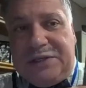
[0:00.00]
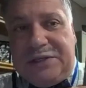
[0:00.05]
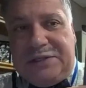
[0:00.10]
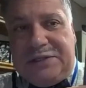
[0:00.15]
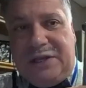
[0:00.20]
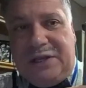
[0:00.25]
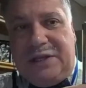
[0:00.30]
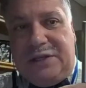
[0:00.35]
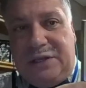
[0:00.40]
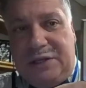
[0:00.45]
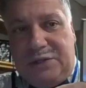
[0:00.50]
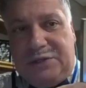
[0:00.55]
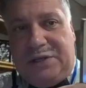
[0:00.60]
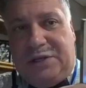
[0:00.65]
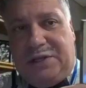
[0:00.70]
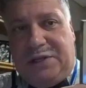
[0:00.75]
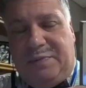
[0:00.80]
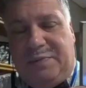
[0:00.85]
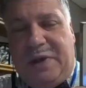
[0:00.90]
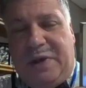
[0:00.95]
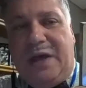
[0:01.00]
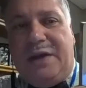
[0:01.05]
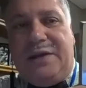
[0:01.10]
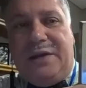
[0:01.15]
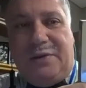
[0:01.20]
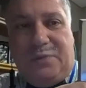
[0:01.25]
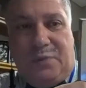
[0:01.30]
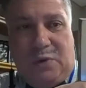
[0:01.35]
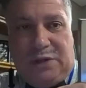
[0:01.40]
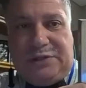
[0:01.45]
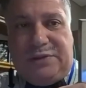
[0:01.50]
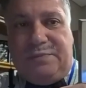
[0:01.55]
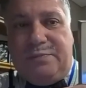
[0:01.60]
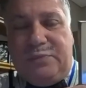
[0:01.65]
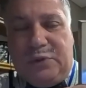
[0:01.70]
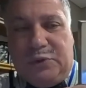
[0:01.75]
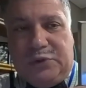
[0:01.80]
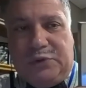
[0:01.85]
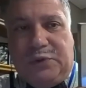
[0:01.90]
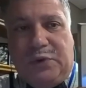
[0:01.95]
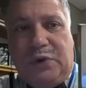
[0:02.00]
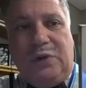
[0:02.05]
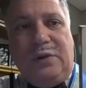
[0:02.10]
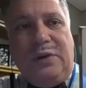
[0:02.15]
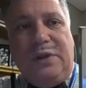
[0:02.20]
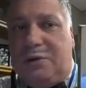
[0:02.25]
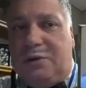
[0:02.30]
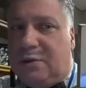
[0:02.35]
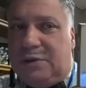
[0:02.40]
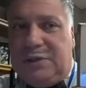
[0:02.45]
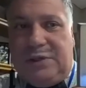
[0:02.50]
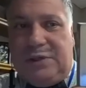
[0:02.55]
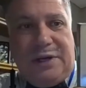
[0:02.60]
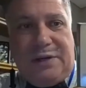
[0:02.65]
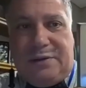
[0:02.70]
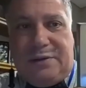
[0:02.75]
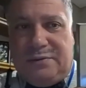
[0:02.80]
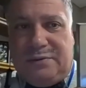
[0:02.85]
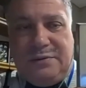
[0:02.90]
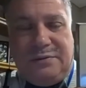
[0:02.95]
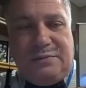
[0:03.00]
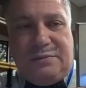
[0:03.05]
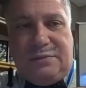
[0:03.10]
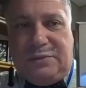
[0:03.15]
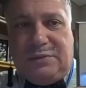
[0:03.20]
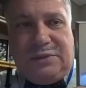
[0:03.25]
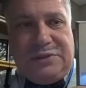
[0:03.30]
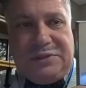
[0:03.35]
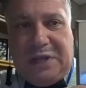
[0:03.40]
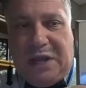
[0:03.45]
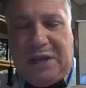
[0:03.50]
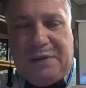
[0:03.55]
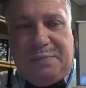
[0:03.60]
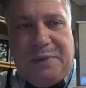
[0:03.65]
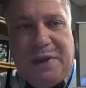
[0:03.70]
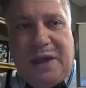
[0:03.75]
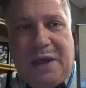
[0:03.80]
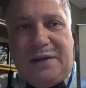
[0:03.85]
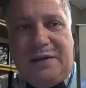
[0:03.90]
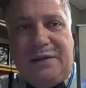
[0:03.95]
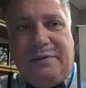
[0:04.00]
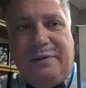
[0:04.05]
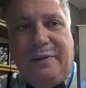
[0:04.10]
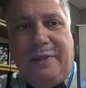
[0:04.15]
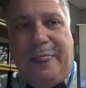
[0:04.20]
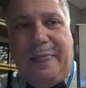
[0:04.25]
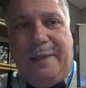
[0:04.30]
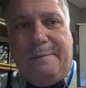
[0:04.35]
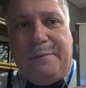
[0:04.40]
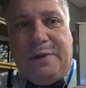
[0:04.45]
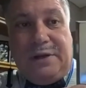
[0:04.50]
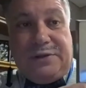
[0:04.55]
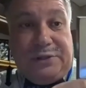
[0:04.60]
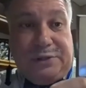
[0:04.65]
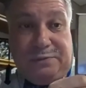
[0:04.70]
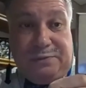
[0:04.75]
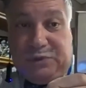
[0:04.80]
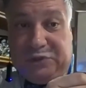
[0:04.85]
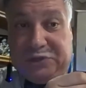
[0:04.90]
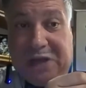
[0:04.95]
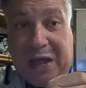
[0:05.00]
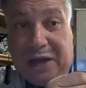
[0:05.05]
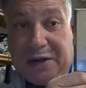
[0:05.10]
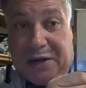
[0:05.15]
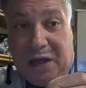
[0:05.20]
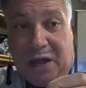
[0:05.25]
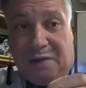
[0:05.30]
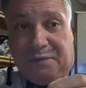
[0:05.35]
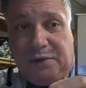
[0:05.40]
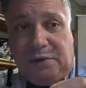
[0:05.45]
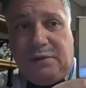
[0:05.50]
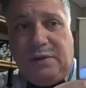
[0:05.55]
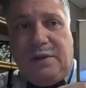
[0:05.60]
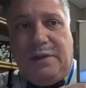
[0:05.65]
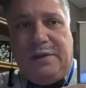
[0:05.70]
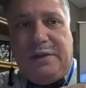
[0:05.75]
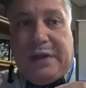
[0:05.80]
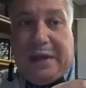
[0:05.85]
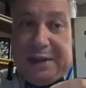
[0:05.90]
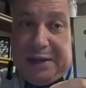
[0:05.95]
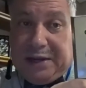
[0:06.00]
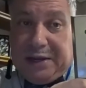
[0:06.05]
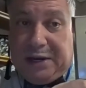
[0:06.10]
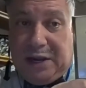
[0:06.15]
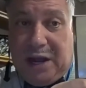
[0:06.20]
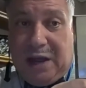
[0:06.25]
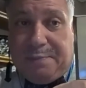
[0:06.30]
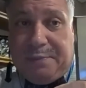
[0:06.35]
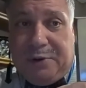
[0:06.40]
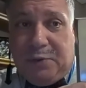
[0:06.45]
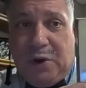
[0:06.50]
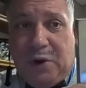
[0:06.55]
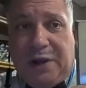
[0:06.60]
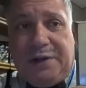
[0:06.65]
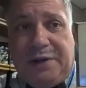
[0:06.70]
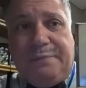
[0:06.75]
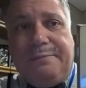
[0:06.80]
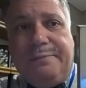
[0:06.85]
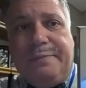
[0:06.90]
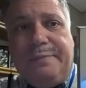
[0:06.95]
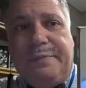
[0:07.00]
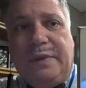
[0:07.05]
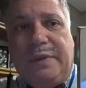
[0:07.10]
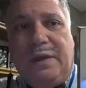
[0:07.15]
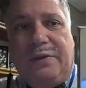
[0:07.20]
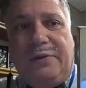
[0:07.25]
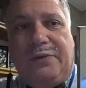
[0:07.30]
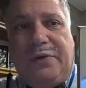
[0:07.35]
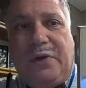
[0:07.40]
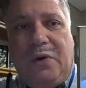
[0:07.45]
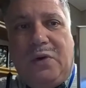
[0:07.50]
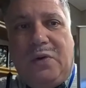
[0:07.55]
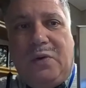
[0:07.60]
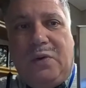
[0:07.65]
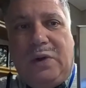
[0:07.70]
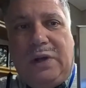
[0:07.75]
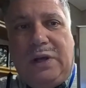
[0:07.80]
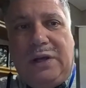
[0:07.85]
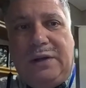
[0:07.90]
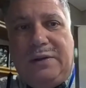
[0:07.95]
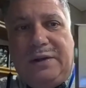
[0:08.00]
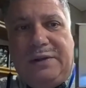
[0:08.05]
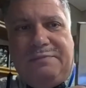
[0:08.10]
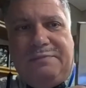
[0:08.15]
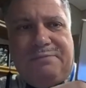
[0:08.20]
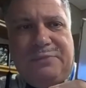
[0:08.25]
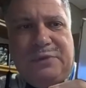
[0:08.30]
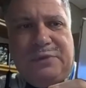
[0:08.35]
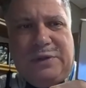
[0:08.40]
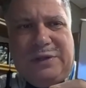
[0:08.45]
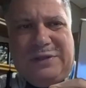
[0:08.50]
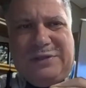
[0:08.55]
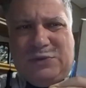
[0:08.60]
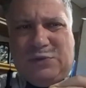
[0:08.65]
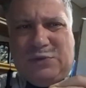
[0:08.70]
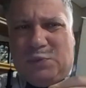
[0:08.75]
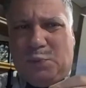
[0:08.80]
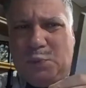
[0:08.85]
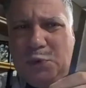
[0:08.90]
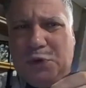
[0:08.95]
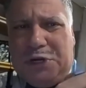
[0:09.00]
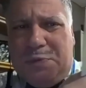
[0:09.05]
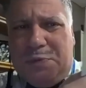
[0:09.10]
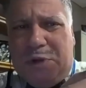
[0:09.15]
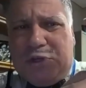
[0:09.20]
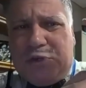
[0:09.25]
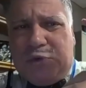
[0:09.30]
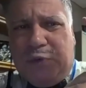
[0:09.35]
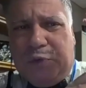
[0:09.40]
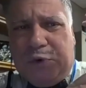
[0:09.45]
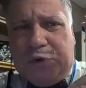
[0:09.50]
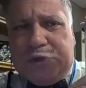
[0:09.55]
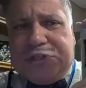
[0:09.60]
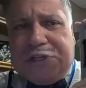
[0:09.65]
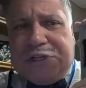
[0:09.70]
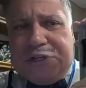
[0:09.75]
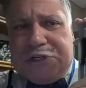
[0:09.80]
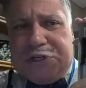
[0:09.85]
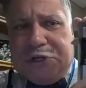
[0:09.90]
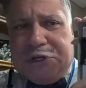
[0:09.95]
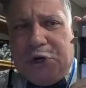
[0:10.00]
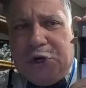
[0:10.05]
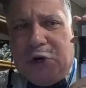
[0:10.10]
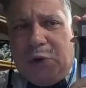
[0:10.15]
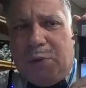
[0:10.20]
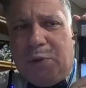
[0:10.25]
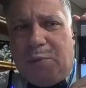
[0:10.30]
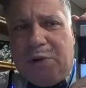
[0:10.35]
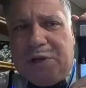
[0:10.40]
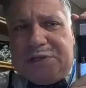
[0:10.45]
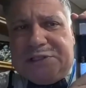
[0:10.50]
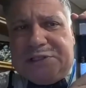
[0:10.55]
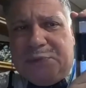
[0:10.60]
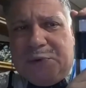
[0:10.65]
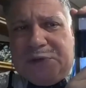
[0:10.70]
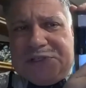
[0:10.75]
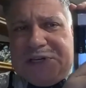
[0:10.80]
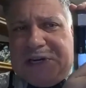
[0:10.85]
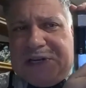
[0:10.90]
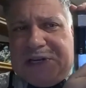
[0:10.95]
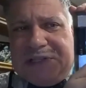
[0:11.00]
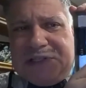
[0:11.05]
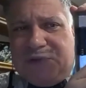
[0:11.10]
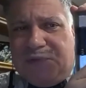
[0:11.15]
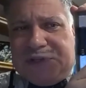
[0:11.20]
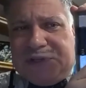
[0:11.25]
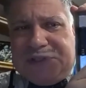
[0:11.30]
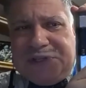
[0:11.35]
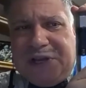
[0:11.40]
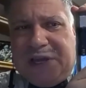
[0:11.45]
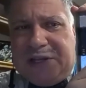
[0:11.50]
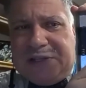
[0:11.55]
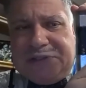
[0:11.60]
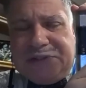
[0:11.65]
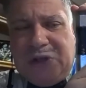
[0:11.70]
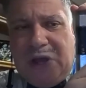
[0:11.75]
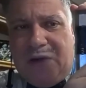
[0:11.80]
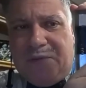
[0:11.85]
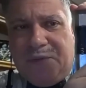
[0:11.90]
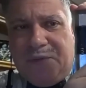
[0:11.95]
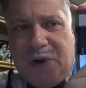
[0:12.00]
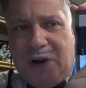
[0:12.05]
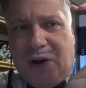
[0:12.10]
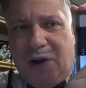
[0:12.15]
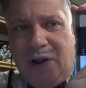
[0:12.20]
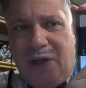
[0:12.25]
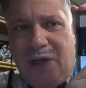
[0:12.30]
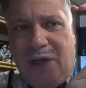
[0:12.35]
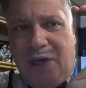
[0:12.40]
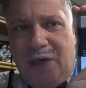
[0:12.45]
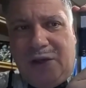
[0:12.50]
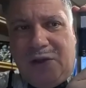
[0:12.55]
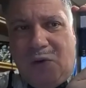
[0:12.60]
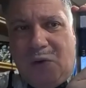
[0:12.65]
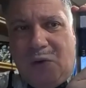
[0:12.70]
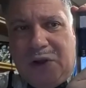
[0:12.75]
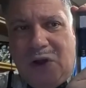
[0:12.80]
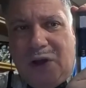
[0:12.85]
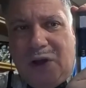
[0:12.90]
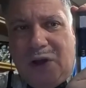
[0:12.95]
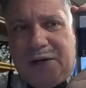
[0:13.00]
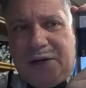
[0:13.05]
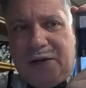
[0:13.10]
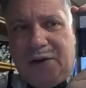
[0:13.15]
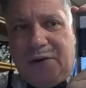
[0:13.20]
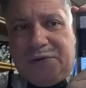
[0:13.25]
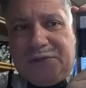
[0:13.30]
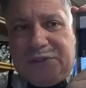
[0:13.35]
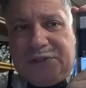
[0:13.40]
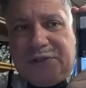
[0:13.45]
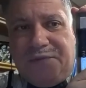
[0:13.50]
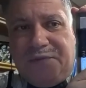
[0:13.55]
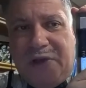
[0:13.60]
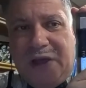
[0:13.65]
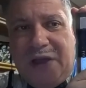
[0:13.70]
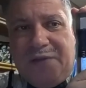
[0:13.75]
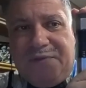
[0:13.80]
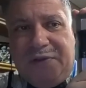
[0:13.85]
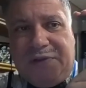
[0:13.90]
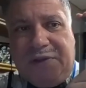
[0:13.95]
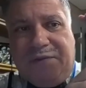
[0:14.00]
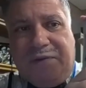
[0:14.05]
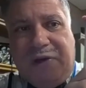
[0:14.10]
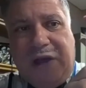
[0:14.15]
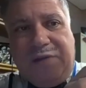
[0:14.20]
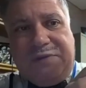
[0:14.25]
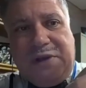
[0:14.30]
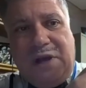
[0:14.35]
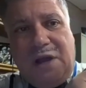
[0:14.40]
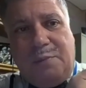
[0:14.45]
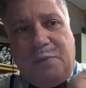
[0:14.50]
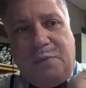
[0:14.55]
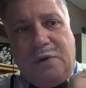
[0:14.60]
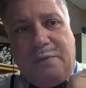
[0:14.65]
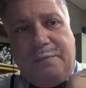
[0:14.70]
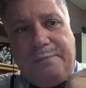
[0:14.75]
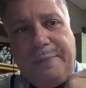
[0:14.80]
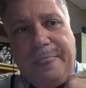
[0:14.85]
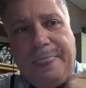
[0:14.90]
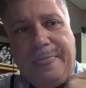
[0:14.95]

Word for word: the design, the utility patent. It was useful. Couldn't get a design patent because it's not novel. Can't get a copyright. So uh, and it's pretty much reverse engineerable because there wasn't any sophisticated software going on in here. It's just a 555 timer.